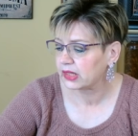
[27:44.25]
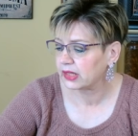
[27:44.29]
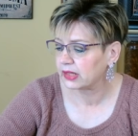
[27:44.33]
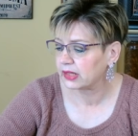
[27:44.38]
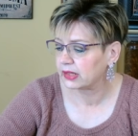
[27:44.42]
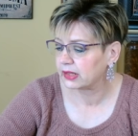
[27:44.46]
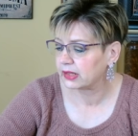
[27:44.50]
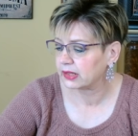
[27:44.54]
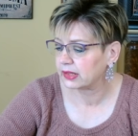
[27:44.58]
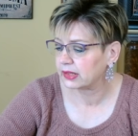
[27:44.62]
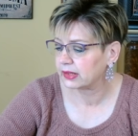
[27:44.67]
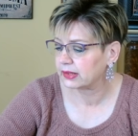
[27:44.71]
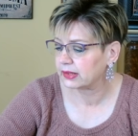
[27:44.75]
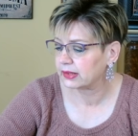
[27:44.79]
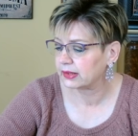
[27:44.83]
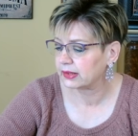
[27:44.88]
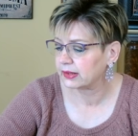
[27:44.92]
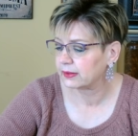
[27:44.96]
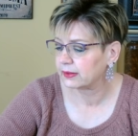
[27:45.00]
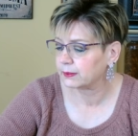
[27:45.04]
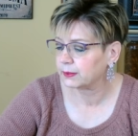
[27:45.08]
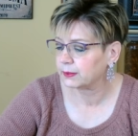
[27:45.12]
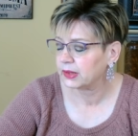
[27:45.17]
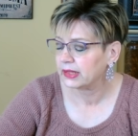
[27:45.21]

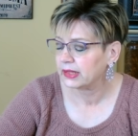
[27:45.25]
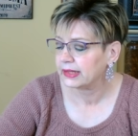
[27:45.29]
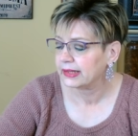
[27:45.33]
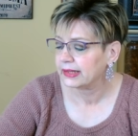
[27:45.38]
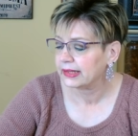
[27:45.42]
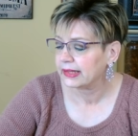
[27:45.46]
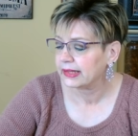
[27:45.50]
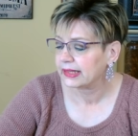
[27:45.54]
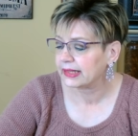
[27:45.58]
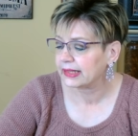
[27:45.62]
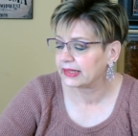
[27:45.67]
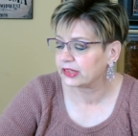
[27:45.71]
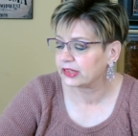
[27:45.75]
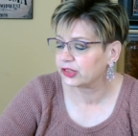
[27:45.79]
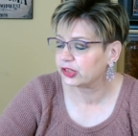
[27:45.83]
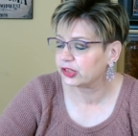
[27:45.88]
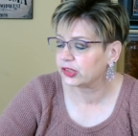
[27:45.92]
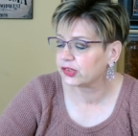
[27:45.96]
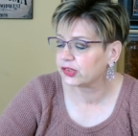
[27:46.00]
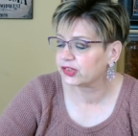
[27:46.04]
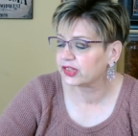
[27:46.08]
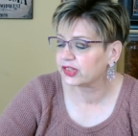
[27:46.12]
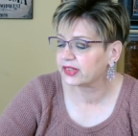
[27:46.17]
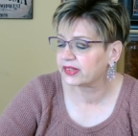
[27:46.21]
Um, and
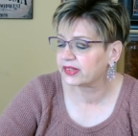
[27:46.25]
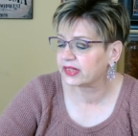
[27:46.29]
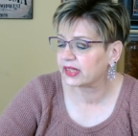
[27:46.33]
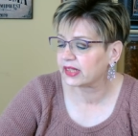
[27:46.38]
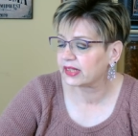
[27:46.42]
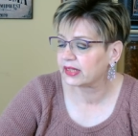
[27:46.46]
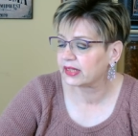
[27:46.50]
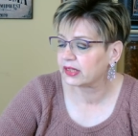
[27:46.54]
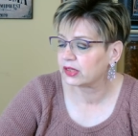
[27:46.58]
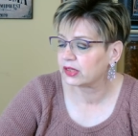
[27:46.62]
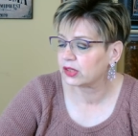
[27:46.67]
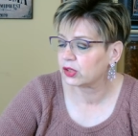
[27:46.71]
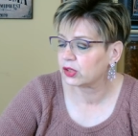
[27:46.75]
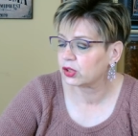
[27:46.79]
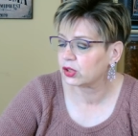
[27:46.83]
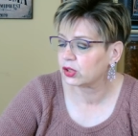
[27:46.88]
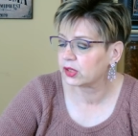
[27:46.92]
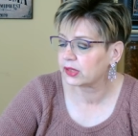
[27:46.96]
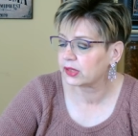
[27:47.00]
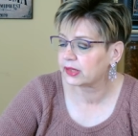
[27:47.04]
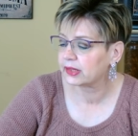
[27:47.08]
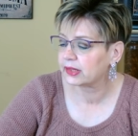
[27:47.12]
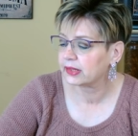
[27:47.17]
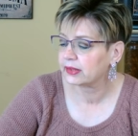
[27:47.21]
uses a
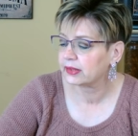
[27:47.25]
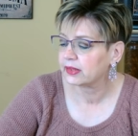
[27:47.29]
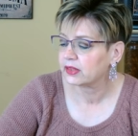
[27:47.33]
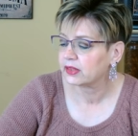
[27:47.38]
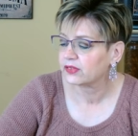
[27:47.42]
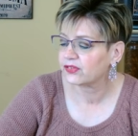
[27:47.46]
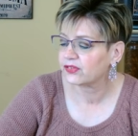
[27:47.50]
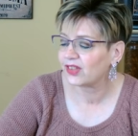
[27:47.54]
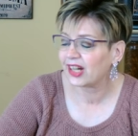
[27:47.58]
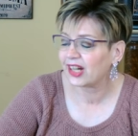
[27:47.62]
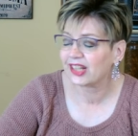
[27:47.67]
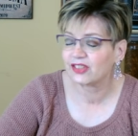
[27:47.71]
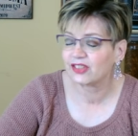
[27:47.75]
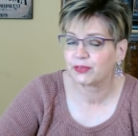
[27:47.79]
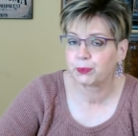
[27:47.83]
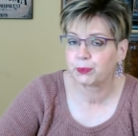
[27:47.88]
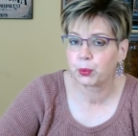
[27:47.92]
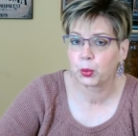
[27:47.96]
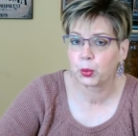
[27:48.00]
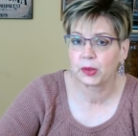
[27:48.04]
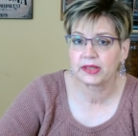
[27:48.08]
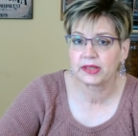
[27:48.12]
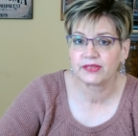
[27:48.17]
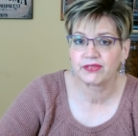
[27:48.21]
hook
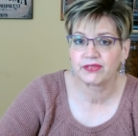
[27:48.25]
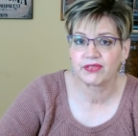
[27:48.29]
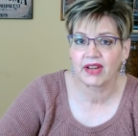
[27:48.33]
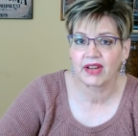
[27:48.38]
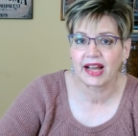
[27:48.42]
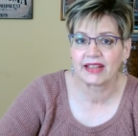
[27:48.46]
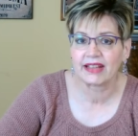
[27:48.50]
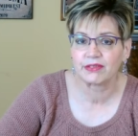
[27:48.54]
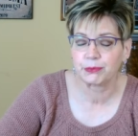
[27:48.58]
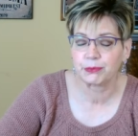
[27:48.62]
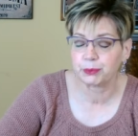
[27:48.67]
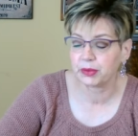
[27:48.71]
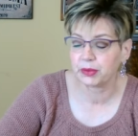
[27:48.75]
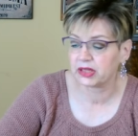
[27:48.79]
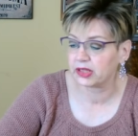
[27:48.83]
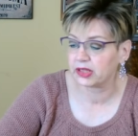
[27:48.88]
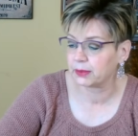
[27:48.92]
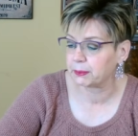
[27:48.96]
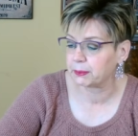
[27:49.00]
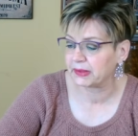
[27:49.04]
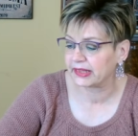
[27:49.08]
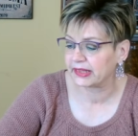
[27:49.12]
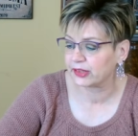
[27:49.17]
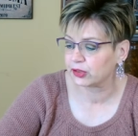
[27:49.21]
5.5
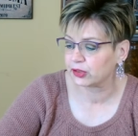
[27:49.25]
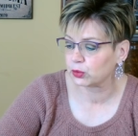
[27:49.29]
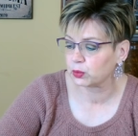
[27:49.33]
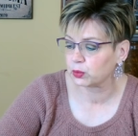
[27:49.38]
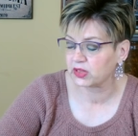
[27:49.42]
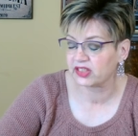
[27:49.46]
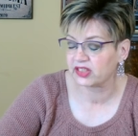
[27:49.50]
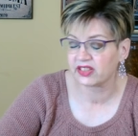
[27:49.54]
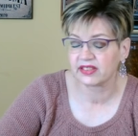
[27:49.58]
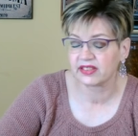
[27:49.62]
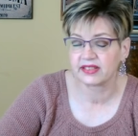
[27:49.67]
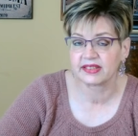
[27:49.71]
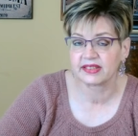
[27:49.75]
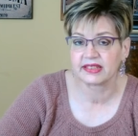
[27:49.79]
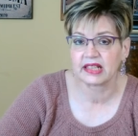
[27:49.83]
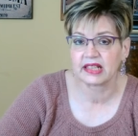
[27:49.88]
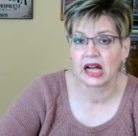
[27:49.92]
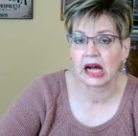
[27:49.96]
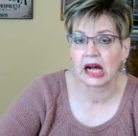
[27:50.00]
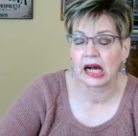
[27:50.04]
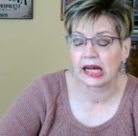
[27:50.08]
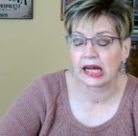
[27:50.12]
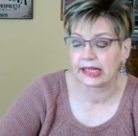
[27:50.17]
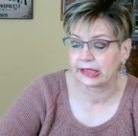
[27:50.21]
millimeter, which is an
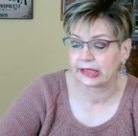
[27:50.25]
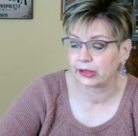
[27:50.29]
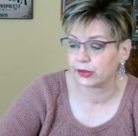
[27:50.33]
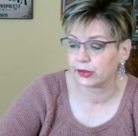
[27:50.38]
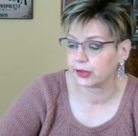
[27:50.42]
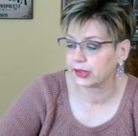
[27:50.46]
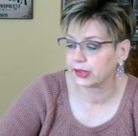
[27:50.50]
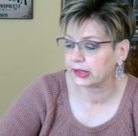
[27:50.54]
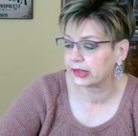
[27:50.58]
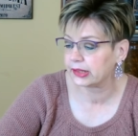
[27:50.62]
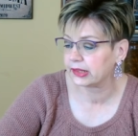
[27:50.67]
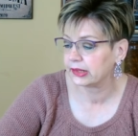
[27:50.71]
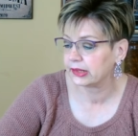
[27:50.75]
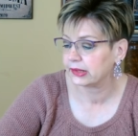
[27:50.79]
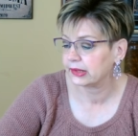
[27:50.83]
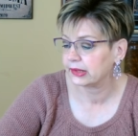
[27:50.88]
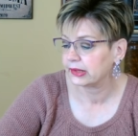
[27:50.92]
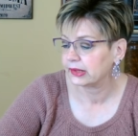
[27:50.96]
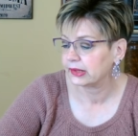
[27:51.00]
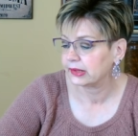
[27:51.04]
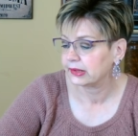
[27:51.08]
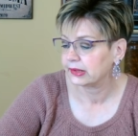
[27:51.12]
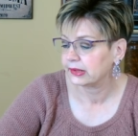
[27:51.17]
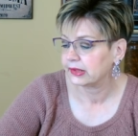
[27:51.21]
eye hook.
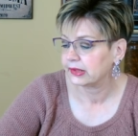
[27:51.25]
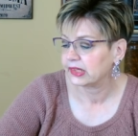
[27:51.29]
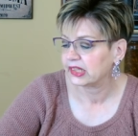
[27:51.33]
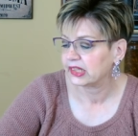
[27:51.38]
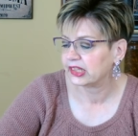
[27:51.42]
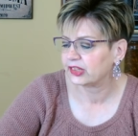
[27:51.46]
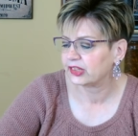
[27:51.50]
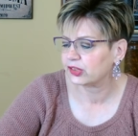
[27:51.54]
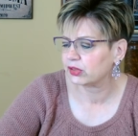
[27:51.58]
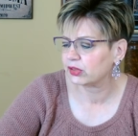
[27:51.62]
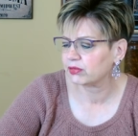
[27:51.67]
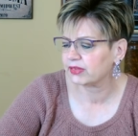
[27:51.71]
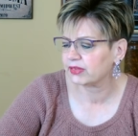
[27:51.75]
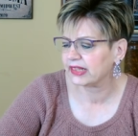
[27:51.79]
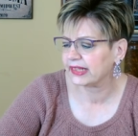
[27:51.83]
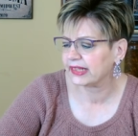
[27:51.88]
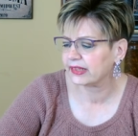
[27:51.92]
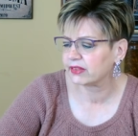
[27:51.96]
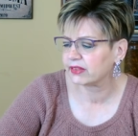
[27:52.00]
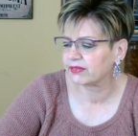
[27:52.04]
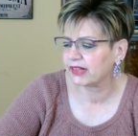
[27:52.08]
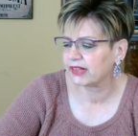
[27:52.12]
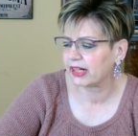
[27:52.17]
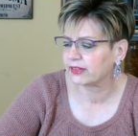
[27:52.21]
And you'll
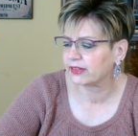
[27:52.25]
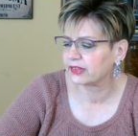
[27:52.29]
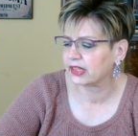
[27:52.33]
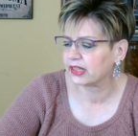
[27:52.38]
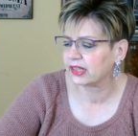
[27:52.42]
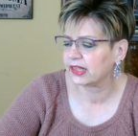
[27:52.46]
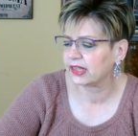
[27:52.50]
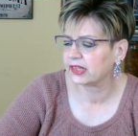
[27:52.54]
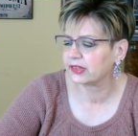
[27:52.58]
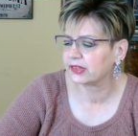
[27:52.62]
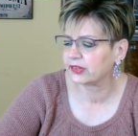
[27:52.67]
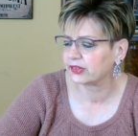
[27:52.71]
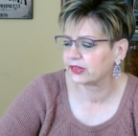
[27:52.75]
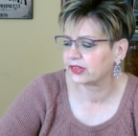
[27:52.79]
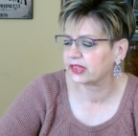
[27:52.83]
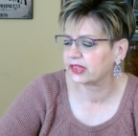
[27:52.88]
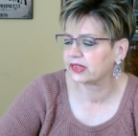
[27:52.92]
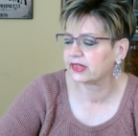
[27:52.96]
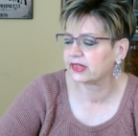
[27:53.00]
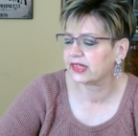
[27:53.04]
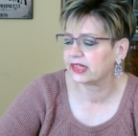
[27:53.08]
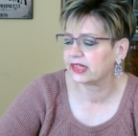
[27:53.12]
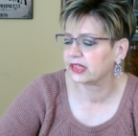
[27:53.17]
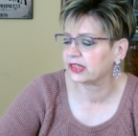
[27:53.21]
need around
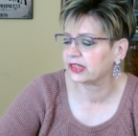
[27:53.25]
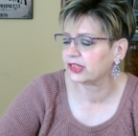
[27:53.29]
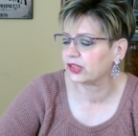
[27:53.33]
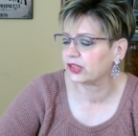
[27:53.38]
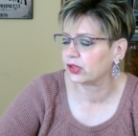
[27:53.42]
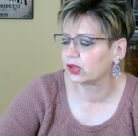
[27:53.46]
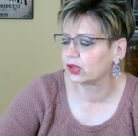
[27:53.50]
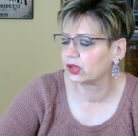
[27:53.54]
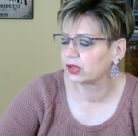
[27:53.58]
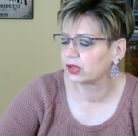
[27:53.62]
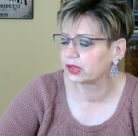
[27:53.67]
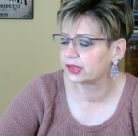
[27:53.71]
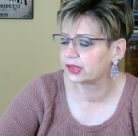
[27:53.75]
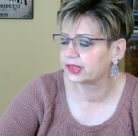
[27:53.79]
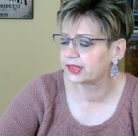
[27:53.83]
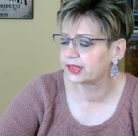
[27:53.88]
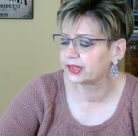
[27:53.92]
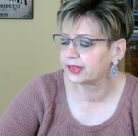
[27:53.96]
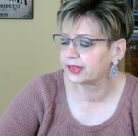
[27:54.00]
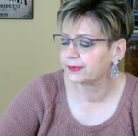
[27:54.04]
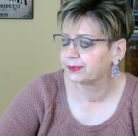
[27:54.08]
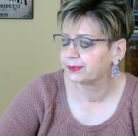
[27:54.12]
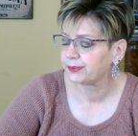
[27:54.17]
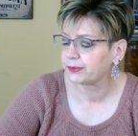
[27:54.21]
110
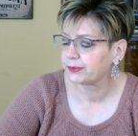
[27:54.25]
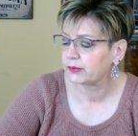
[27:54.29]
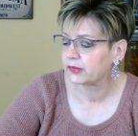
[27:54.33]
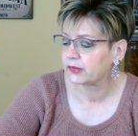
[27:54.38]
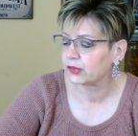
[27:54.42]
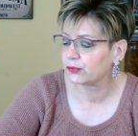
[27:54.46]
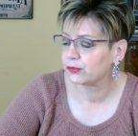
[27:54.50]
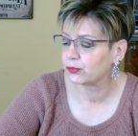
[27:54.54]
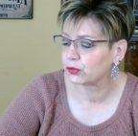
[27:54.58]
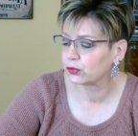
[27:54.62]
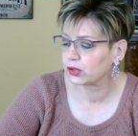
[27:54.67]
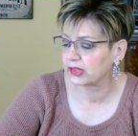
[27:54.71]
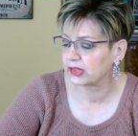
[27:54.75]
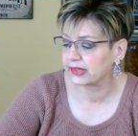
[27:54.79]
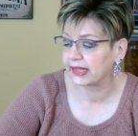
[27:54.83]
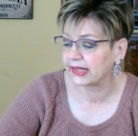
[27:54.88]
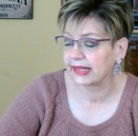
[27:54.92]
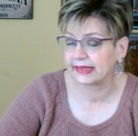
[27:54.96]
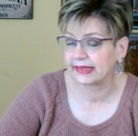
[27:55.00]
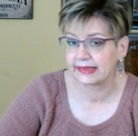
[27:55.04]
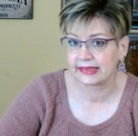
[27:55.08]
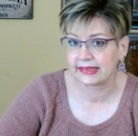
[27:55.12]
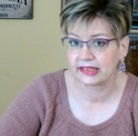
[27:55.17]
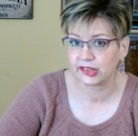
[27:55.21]
yards for a
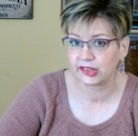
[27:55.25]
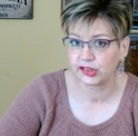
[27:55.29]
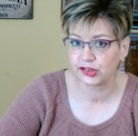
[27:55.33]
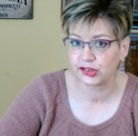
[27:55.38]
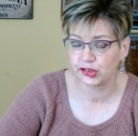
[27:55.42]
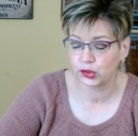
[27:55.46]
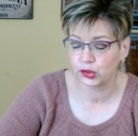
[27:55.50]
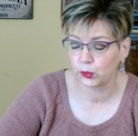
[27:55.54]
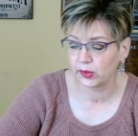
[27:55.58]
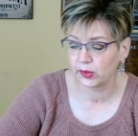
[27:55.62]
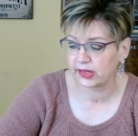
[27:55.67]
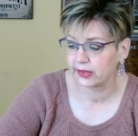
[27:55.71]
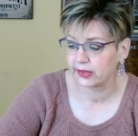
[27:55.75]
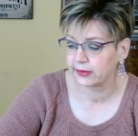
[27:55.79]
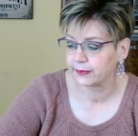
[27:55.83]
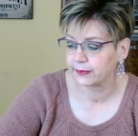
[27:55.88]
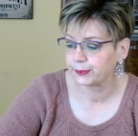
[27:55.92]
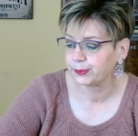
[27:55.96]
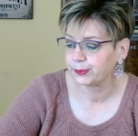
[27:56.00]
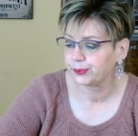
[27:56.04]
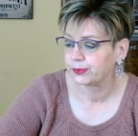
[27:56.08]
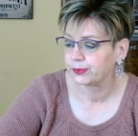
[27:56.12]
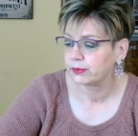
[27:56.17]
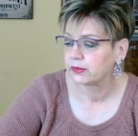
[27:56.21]
9 inch square.
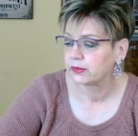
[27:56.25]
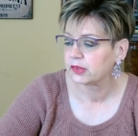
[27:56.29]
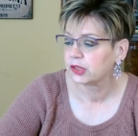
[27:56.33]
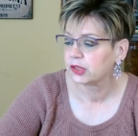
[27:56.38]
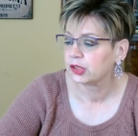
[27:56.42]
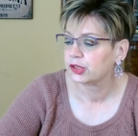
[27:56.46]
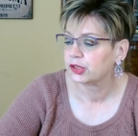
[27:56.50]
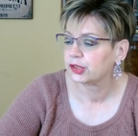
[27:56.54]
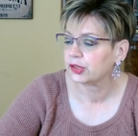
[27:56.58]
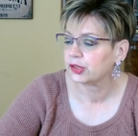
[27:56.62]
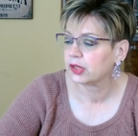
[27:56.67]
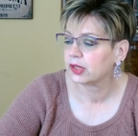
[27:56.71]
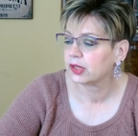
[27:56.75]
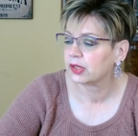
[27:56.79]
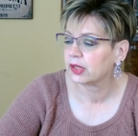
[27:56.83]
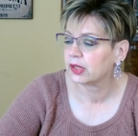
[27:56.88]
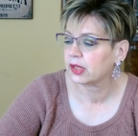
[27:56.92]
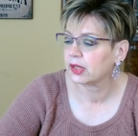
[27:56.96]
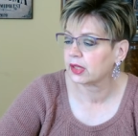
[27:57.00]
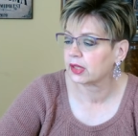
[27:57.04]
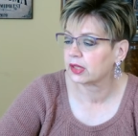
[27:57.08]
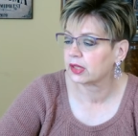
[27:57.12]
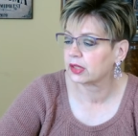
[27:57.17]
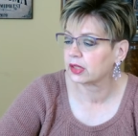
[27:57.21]

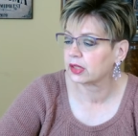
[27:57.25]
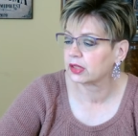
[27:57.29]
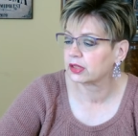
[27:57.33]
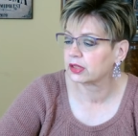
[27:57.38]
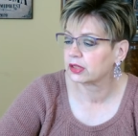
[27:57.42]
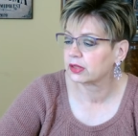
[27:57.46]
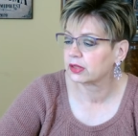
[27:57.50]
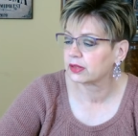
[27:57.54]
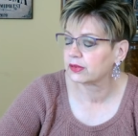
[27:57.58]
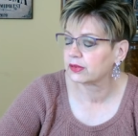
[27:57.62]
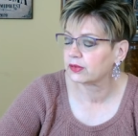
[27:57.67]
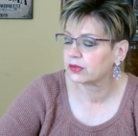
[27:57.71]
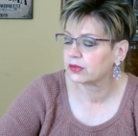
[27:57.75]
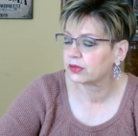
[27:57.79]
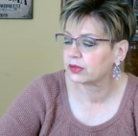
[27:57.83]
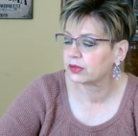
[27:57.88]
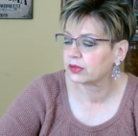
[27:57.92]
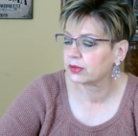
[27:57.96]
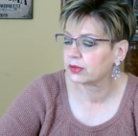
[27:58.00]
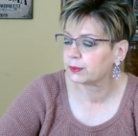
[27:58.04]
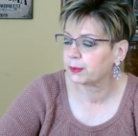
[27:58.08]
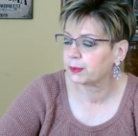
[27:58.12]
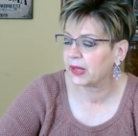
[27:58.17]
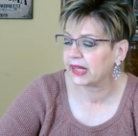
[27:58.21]
Uh,
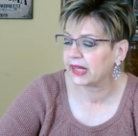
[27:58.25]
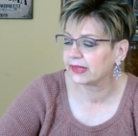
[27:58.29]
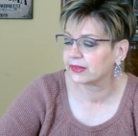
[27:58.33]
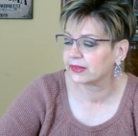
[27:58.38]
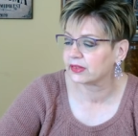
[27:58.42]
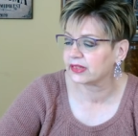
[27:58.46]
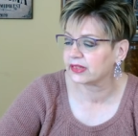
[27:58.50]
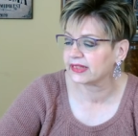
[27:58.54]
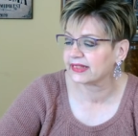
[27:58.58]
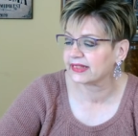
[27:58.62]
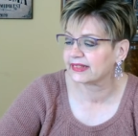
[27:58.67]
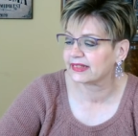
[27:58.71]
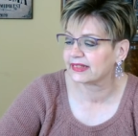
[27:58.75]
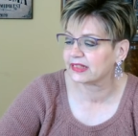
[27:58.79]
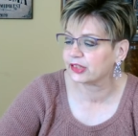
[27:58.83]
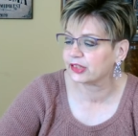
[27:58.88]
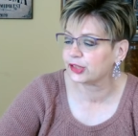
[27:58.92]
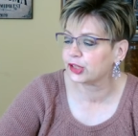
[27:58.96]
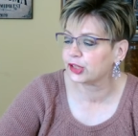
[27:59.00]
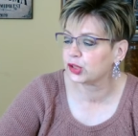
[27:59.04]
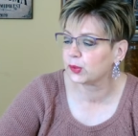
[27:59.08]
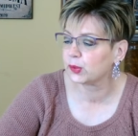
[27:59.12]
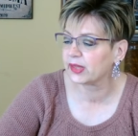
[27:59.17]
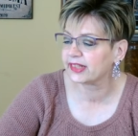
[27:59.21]
pattern is
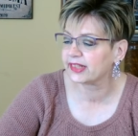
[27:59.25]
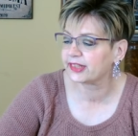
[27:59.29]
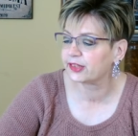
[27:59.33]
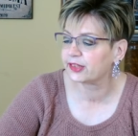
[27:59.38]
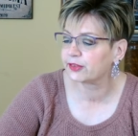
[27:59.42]
in U.S.